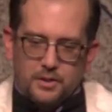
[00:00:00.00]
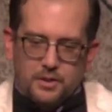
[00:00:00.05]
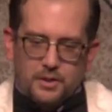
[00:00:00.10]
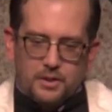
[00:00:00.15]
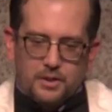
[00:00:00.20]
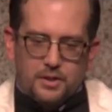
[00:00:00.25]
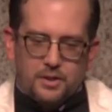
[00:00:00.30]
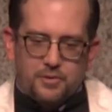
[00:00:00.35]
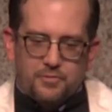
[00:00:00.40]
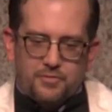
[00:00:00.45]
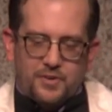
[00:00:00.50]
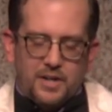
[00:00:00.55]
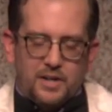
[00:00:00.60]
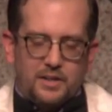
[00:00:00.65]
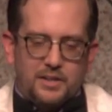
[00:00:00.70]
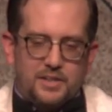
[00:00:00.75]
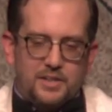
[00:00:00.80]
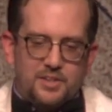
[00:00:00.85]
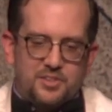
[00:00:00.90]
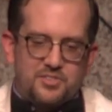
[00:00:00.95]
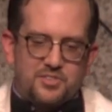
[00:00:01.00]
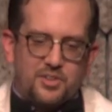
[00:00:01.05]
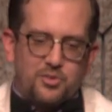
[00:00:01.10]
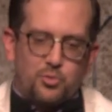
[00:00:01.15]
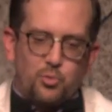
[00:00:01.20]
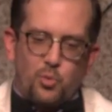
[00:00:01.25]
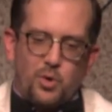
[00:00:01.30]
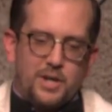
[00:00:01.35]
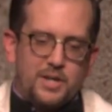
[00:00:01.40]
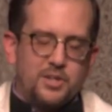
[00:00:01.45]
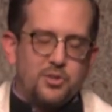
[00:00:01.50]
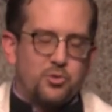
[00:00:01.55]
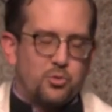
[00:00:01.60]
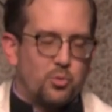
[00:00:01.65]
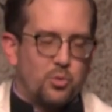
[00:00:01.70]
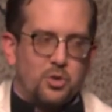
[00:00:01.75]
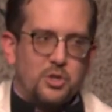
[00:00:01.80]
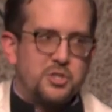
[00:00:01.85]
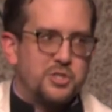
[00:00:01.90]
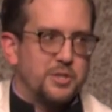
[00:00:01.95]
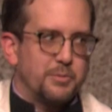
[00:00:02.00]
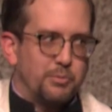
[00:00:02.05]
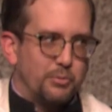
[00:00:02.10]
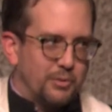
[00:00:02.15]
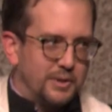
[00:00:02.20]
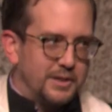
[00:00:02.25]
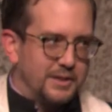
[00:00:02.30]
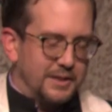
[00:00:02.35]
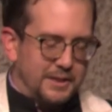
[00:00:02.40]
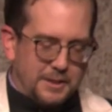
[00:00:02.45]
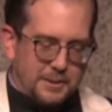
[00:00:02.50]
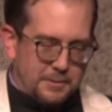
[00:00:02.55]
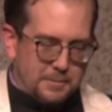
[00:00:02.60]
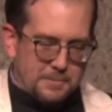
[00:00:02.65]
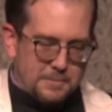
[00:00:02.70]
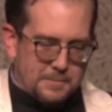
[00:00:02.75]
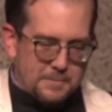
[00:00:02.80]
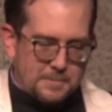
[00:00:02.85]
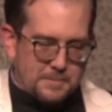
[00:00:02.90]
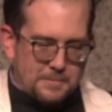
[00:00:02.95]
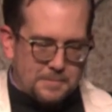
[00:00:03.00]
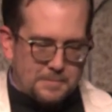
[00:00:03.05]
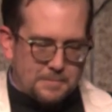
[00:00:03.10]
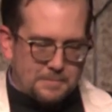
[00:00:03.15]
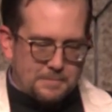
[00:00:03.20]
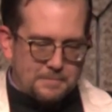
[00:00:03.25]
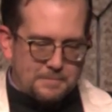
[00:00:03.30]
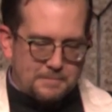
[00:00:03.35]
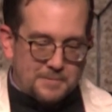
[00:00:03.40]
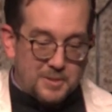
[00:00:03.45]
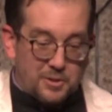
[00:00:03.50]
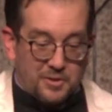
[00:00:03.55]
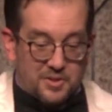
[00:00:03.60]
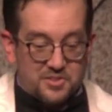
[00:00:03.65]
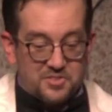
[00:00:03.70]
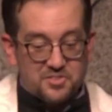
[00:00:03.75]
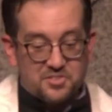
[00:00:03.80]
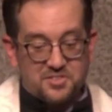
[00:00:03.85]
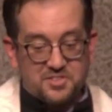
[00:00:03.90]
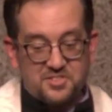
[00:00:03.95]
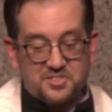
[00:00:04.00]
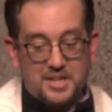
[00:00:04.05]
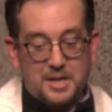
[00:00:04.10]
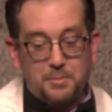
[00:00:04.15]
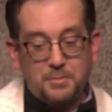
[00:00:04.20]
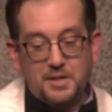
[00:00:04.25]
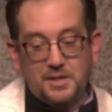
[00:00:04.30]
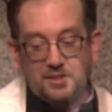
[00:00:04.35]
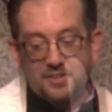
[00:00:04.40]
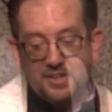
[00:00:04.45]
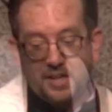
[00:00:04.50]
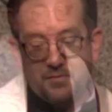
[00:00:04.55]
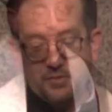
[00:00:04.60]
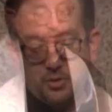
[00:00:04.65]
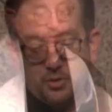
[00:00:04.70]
Finally, he says, what is worship really? You know, this is the same King David whose